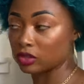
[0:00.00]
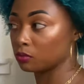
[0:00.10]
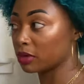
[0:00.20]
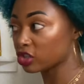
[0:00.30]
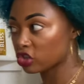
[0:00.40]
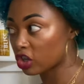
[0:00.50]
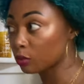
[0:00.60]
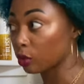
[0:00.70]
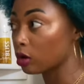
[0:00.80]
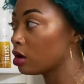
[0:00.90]
It's much
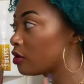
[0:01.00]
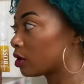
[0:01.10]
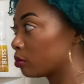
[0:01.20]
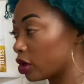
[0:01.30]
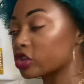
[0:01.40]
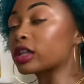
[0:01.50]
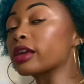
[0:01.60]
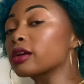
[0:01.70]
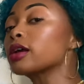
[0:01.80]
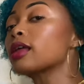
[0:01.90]
cheaper than brush
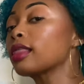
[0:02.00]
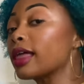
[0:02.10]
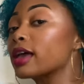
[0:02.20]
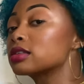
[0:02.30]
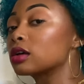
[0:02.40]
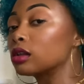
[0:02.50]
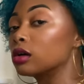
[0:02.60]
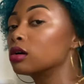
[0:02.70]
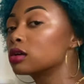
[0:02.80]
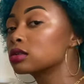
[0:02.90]
cleaner and it lasts a
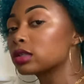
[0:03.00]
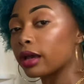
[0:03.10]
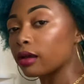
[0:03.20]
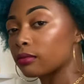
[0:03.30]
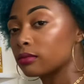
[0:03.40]
long time.